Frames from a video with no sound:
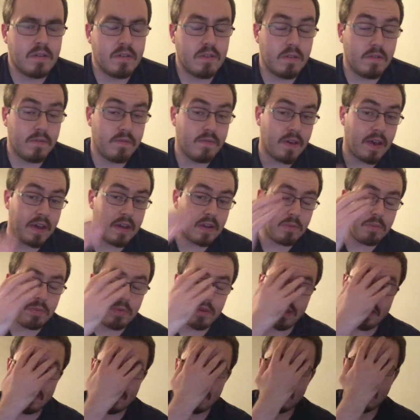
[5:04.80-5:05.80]
the final
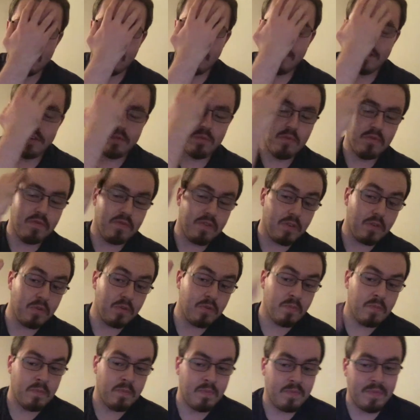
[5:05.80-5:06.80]
play of this film review
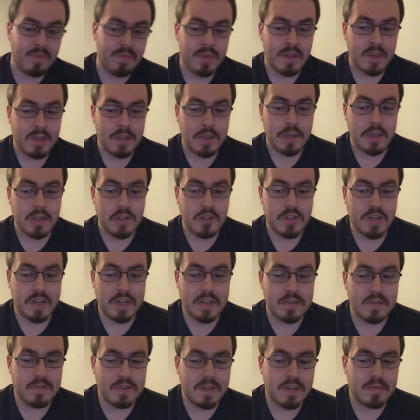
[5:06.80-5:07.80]

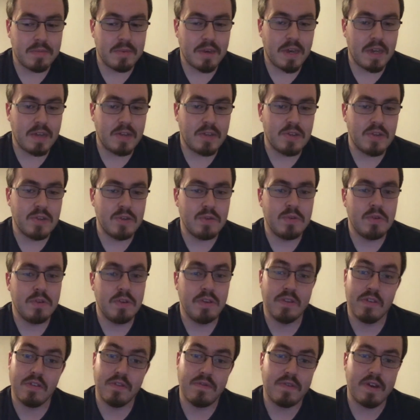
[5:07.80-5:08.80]
Giants are down by two.
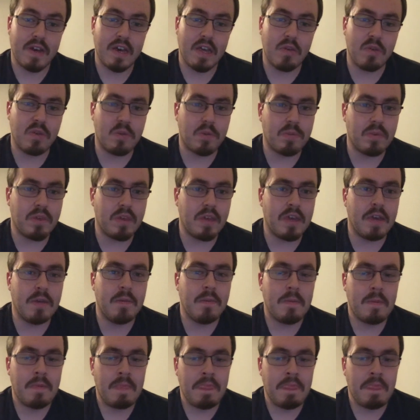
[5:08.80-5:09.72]
This is the following play.